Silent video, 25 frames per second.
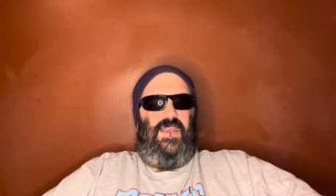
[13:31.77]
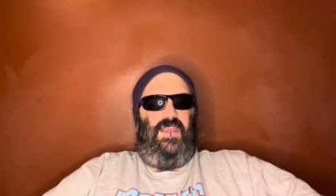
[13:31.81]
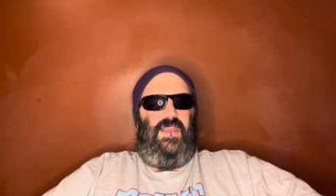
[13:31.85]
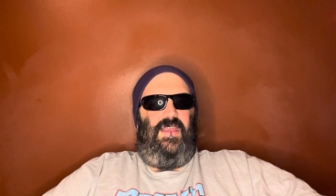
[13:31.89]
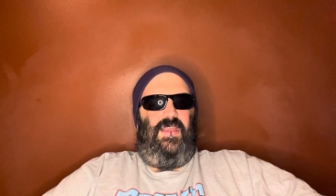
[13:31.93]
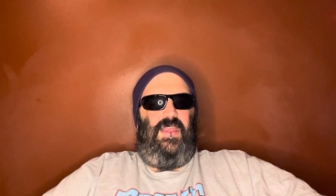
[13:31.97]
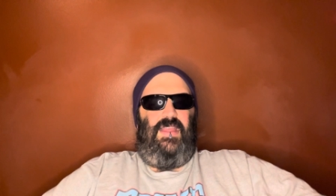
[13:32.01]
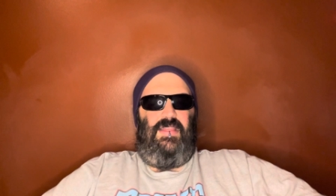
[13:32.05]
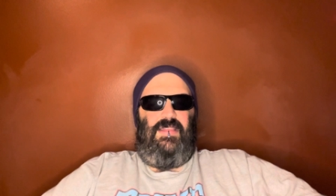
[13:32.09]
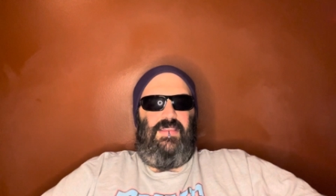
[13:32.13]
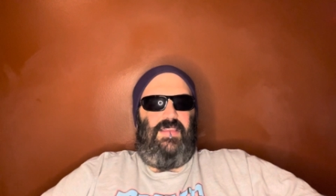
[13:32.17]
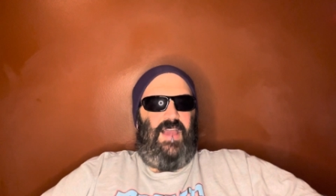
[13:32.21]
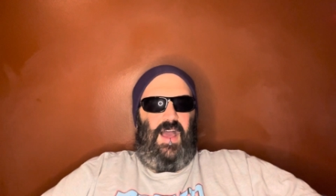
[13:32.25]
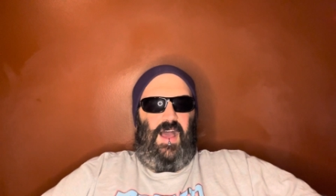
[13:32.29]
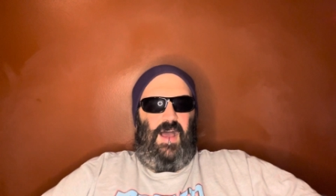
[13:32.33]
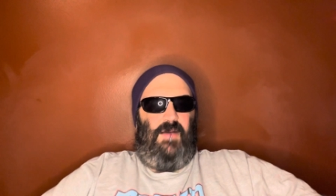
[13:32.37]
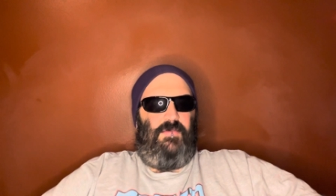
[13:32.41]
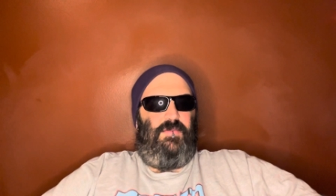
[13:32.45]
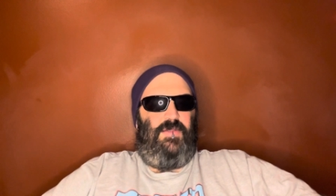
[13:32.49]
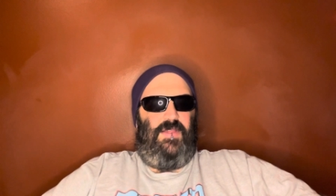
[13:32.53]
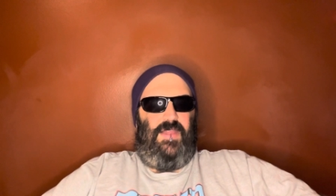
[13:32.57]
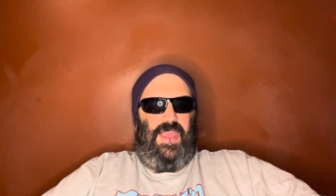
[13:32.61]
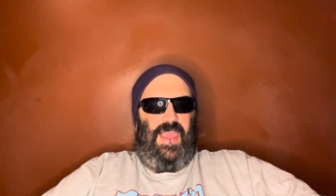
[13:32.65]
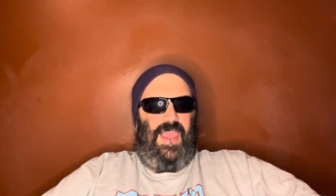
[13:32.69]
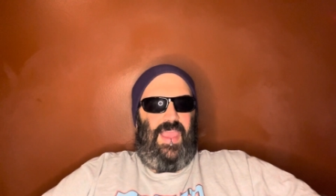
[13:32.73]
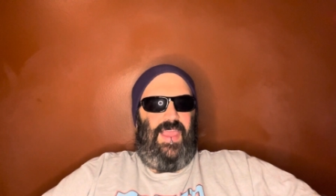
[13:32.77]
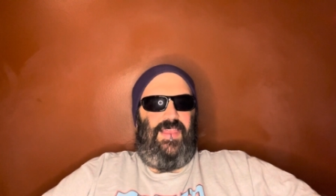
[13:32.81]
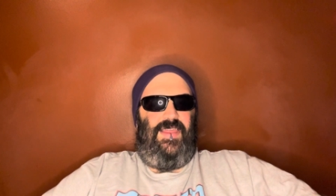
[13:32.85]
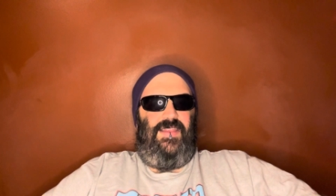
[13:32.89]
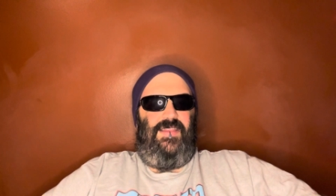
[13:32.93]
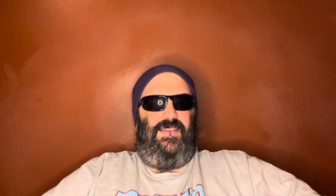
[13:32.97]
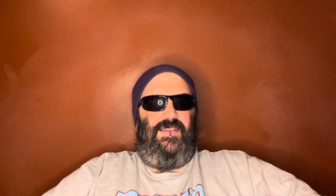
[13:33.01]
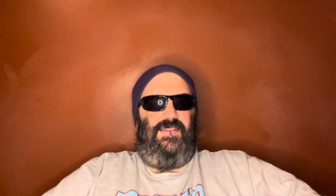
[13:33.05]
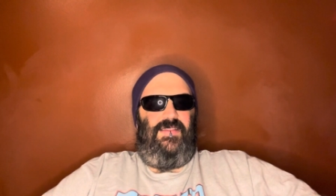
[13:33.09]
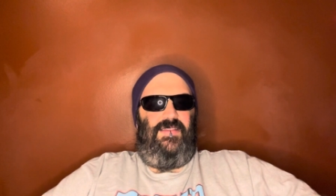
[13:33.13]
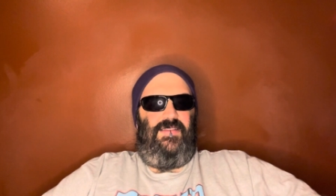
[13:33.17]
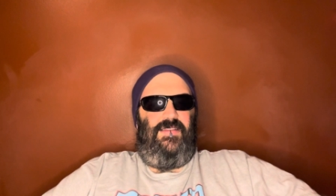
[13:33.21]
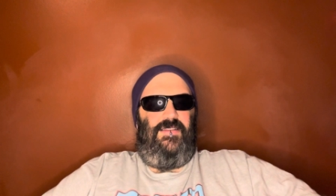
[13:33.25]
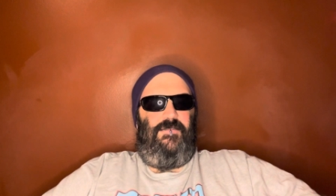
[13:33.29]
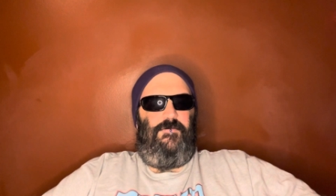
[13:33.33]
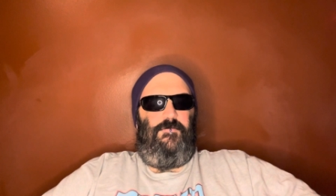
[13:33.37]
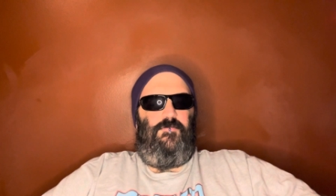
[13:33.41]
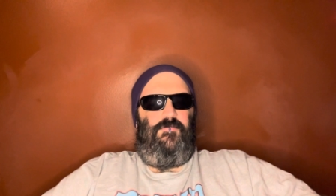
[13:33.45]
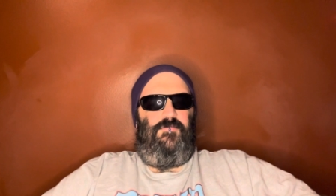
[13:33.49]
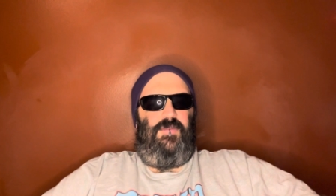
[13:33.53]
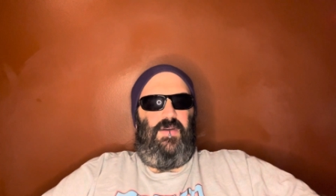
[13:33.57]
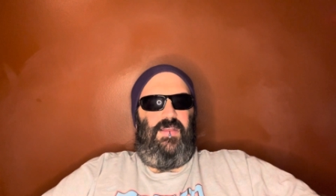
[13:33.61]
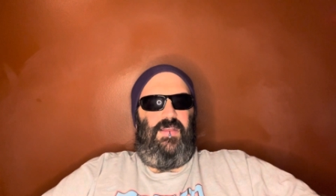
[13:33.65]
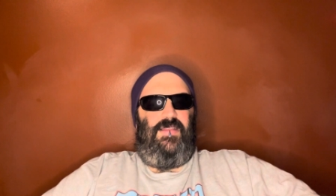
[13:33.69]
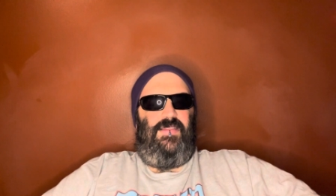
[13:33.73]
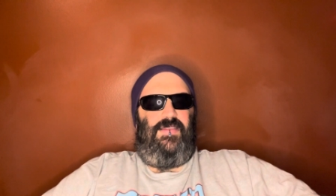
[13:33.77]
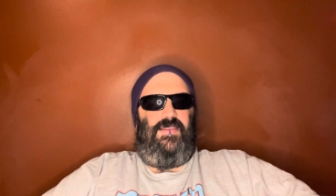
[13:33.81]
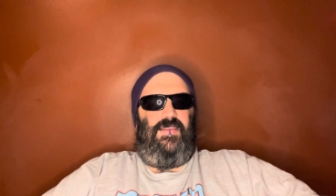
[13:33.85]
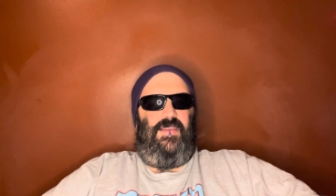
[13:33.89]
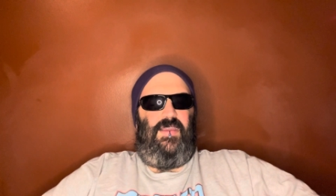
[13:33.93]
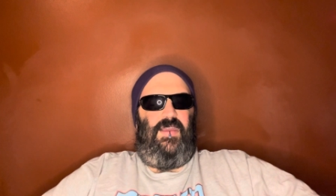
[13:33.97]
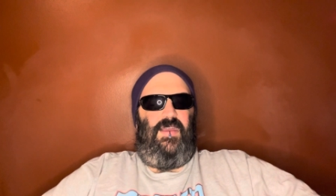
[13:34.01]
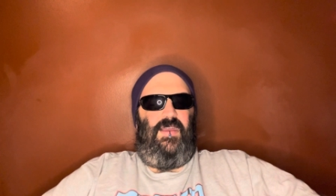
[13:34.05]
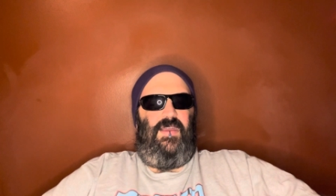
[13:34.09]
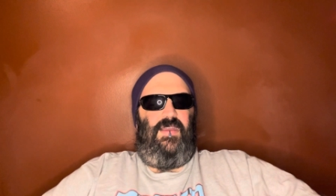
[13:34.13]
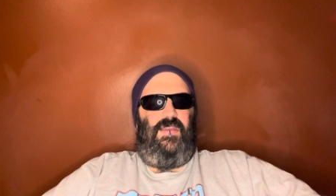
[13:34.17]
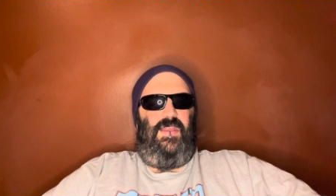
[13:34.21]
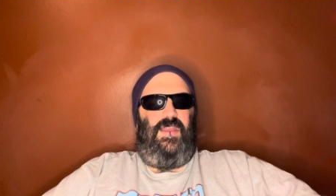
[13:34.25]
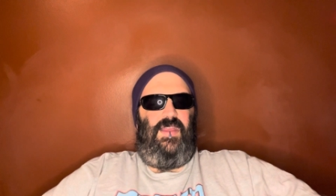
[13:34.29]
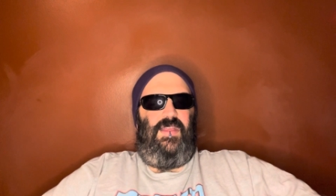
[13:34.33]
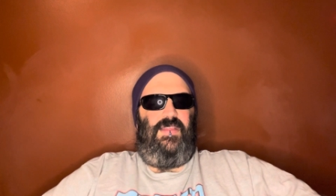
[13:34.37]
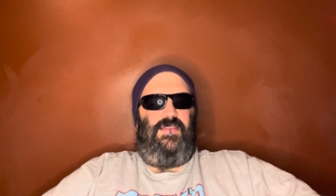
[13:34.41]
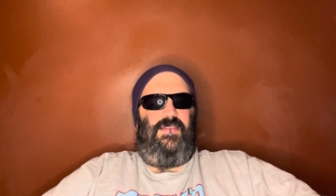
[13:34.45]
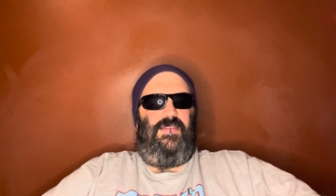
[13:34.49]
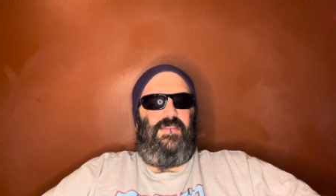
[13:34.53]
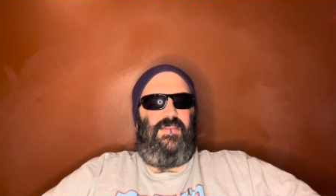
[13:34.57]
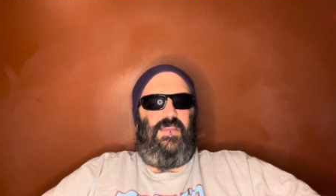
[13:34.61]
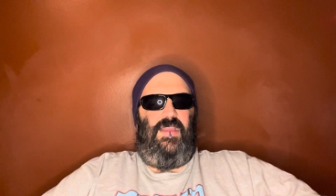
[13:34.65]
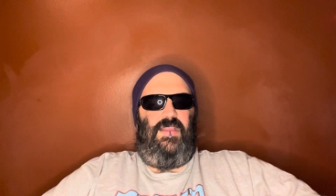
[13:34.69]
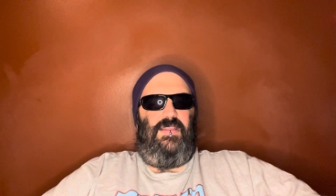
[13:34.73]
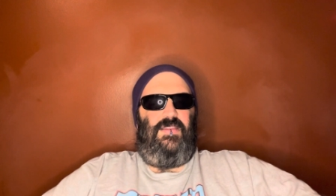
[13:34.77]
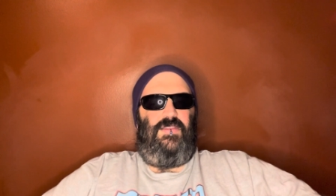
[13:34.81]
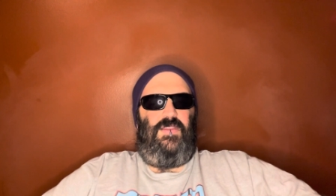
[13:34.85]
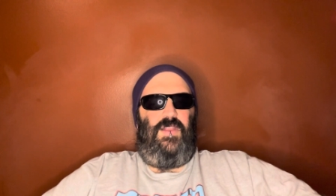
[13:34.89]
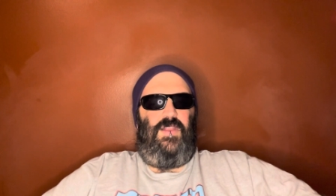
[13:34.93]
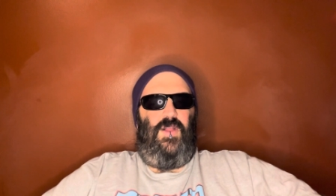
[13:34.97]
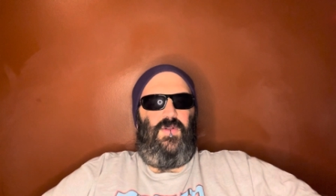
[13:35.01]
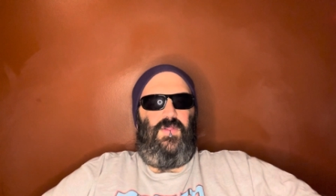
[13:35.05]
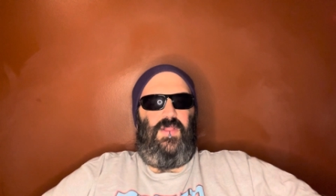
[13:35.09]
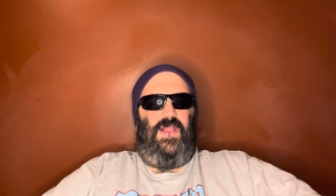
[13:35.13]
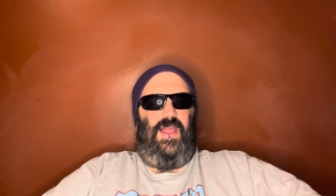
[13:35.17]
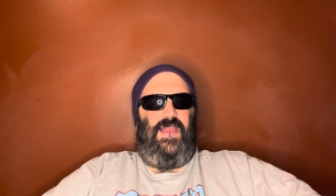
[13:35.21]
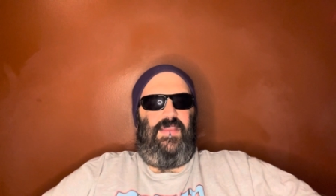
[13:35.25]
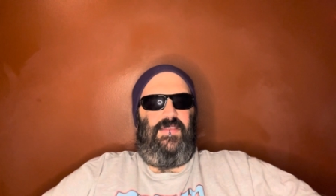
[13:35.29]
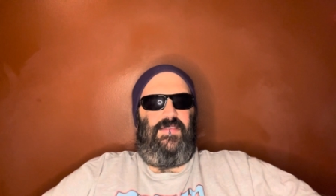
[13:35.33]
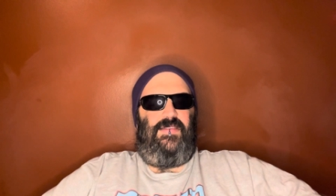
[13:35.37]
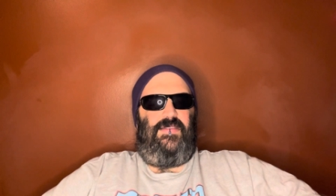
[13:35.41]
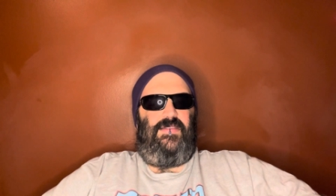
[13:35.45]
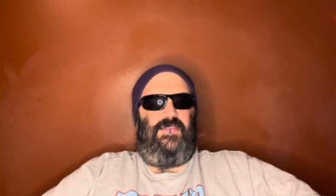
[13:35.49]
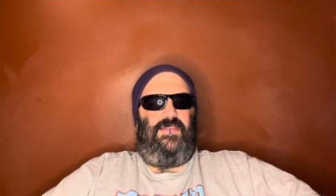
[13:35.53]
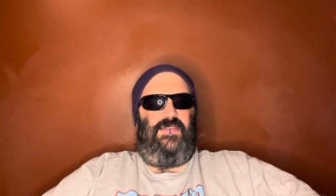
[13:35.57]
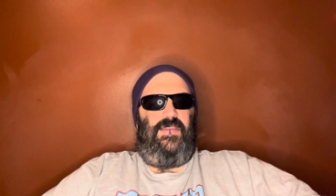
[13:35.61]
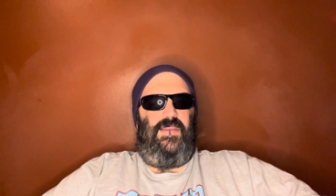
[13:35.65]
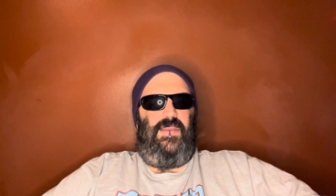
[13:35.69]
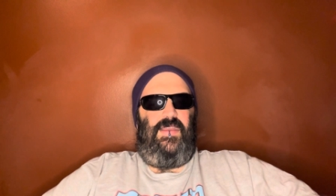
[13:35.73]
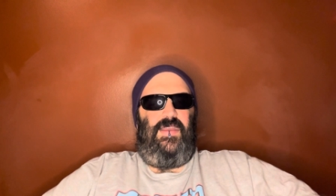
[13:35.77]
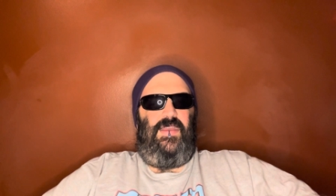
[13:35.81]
it's complicated, but uh, it's it's no less